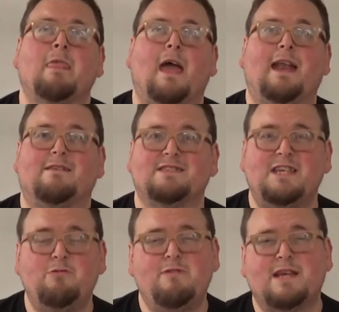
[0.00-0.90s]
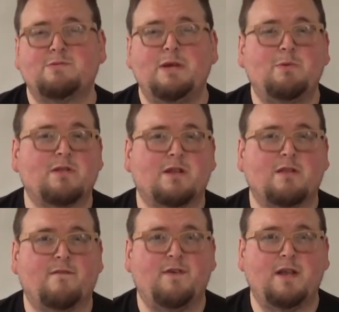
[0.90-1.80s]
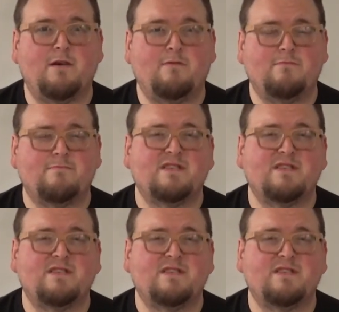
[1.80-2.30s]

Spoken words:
And I'll see you next week with another video.